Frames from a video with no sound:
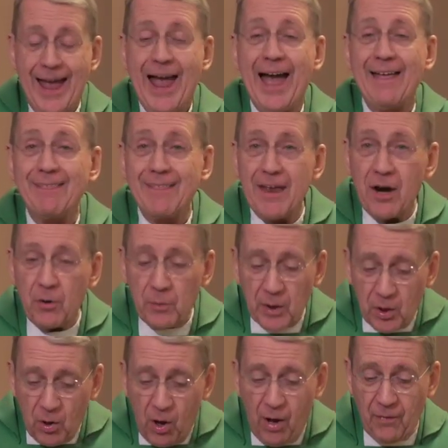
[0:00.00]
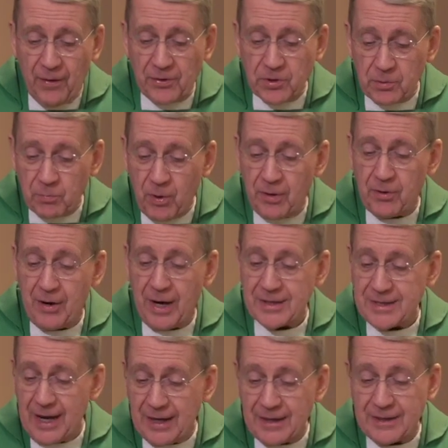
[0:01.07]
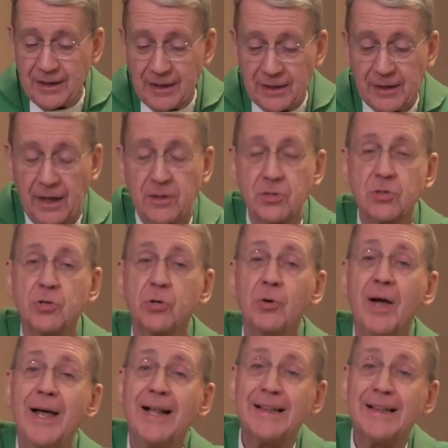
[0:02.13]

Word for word: and there recall that your brother has anything against you,